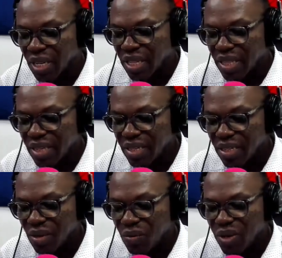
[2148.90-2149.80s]

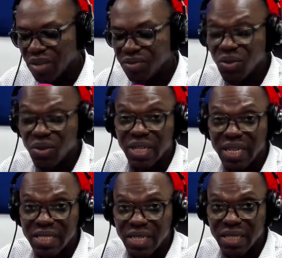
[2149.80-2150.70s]
Then we have
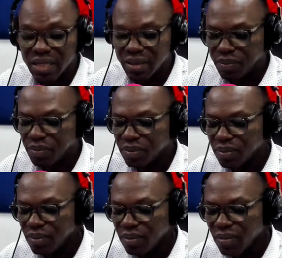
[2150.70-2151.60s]
vocalization.
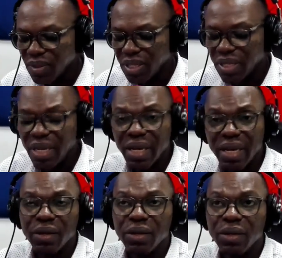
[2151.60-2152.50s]
And here,
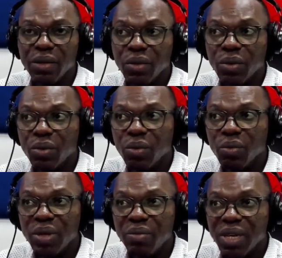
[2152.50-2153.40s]

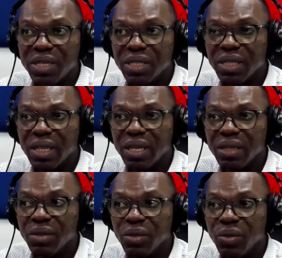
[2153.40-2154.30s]
we mentioned that
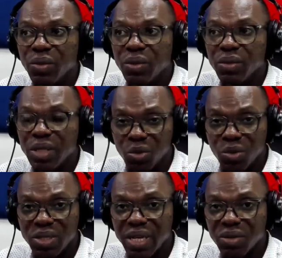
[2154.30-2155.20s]
the
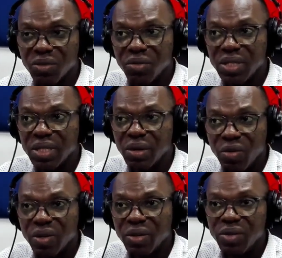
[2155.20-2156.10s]
2 types of reading are
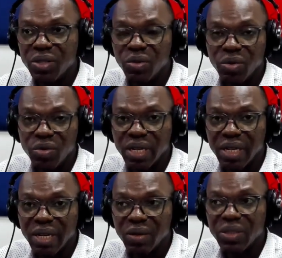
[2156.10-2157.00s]
oral reading or reading
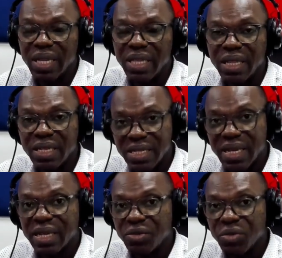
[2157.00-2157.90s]
aloud, and then
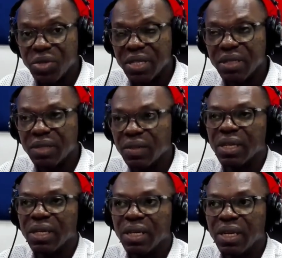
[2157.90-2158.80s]
silent reading. Okay.